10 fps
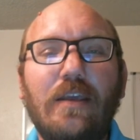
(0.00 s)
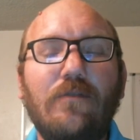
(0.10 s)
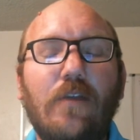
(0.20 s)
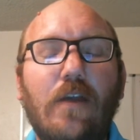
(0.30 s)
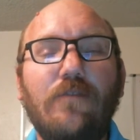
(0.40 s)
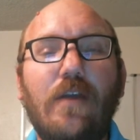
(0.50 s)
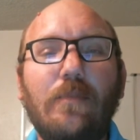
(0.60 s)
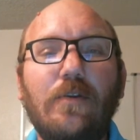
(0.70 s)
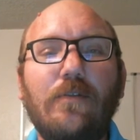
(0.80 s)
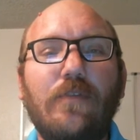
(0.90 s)
If you have
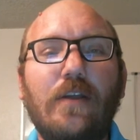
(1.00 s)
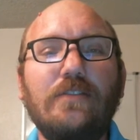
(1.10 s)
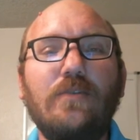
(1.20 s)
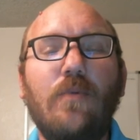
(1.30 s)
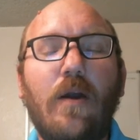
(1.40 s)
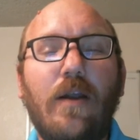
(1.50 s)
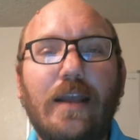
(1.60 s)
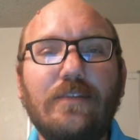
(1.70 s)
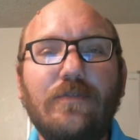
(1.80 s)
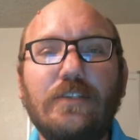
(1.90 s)
family or friends who are
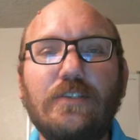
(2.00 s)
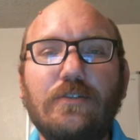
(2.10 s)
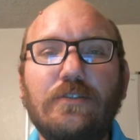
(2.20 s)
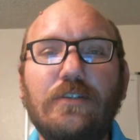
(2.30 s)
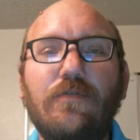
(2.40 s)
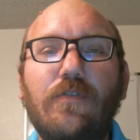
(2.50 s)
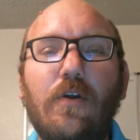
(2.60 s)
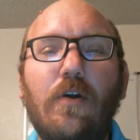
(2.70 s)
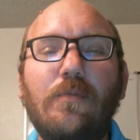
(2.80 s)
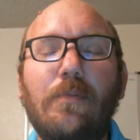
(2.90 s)
actively searching
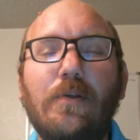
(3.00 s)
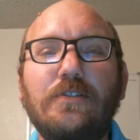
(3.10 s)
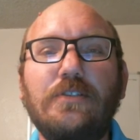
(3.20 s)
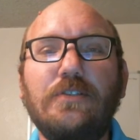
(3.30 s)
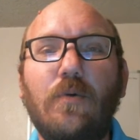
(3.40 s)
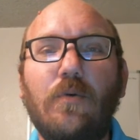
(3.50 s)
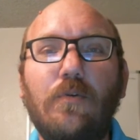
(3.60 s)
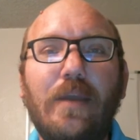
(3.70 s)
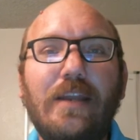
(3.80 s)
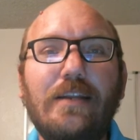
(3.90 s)
for a home to purchase
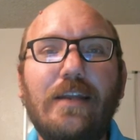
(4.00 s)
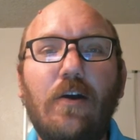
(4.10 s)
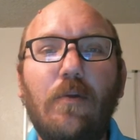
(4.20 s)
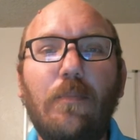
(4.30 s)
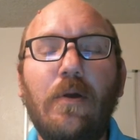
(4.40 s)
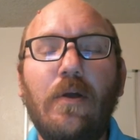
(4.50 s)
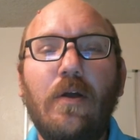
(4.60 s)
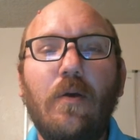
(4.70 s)
or who may need help